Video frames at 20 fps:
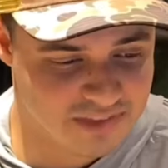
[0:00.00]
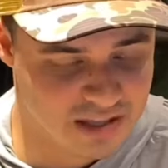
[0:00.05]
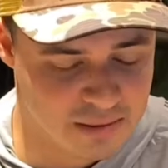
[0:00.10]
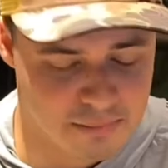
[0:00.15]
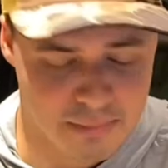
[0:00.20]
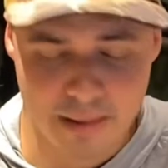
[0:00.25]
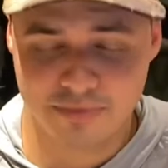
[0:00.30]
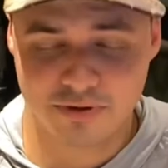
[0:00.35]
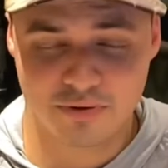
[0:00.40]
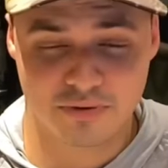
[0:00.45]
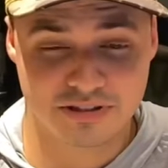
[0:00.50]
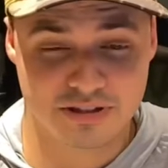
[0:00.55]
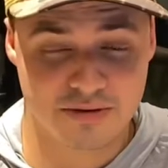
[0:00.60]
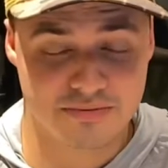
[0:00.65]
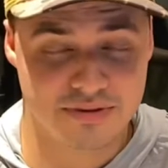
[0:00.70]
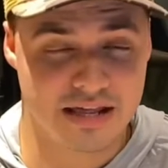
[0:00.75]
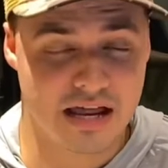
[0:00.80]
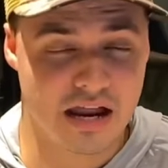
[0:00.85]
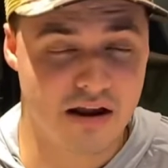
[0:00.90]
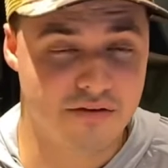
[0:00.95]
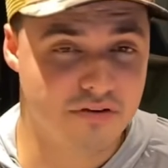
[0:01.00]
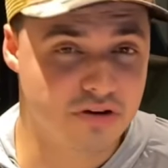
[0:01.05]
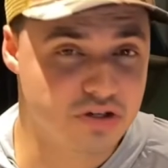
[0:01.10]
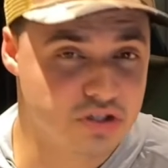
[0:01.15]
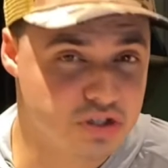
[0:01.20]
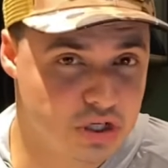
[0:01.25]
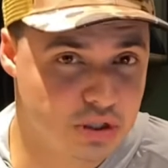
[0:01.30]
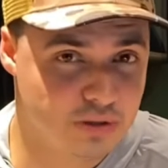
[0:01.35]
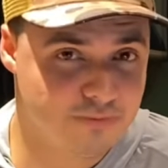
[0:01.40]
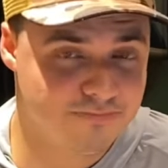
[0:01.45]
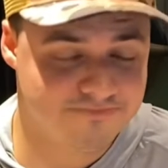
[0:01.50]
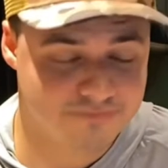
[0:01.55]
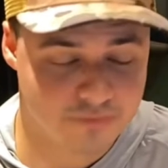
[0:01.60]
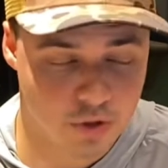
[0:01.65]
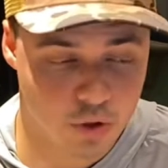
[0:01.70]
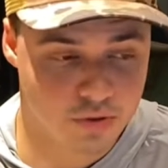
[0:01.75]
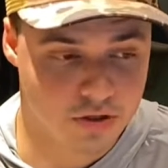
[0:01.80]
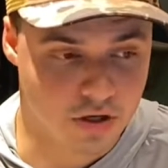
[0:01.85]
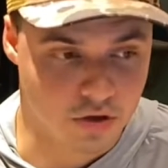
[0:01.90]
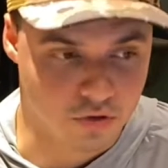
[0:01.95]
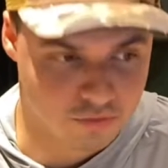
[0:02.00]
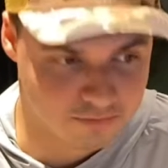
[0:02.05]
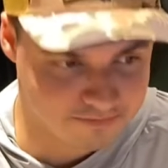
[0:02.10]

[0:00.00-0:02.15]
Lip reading: Might be doing something out of our zone. Who knows?